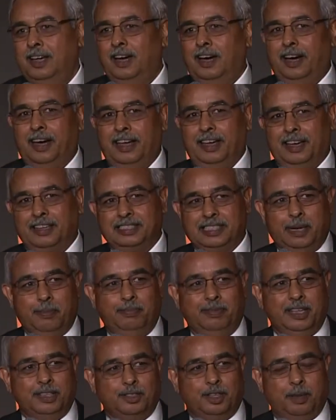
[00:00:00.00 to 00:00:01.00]
I accept
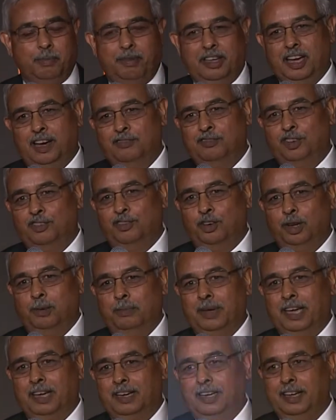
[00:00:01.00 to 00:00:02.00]
this on behalf of all
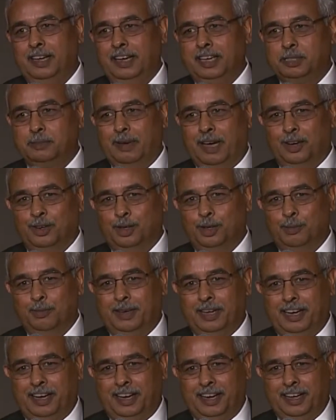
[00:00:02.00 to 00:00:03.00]
my colleagues back home
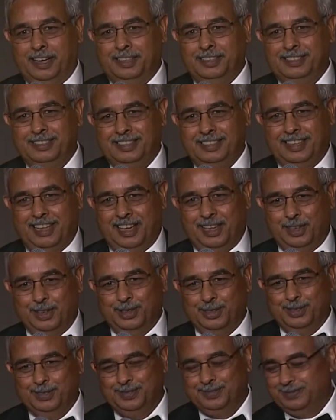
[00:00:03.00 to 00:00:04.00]
in India. Thank
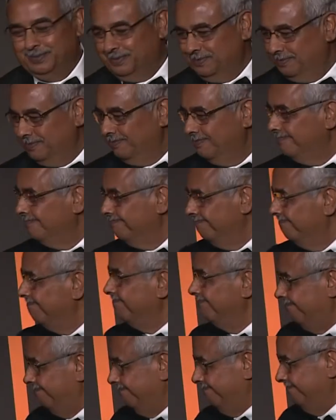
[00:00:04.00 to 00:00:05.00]

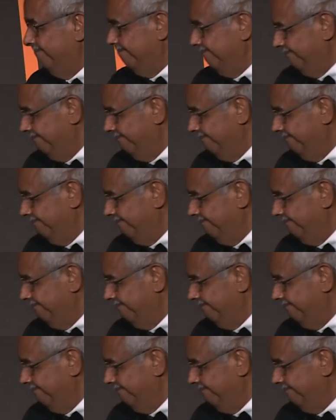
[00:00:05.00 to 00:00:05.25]
you.